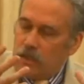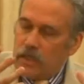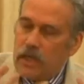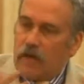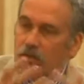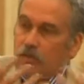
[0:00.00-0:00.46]
the
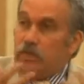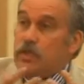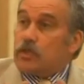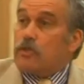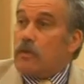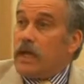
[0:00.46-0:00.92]

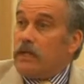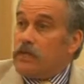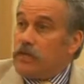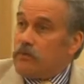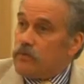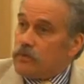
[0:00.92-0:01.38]
government's
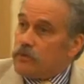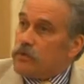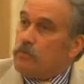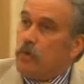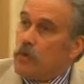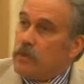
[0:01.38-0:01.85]
strategy for
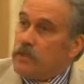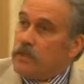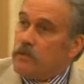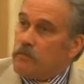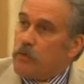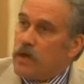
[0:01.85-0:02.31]
support
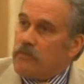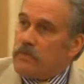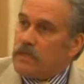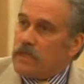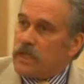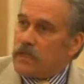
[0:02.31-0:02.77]
in the
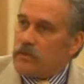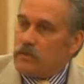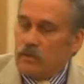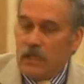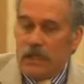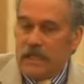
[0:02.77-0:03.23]
private
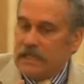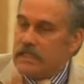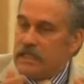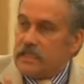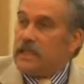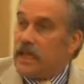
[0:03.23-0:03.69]
sector is
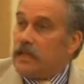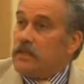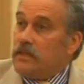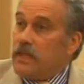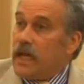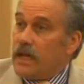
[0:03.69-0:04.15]
exactly
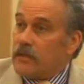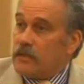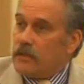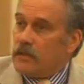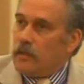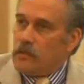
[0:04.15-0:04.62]
that.
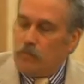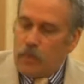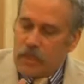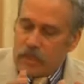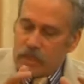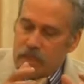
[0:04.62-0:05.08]

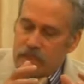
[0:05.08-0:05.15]
But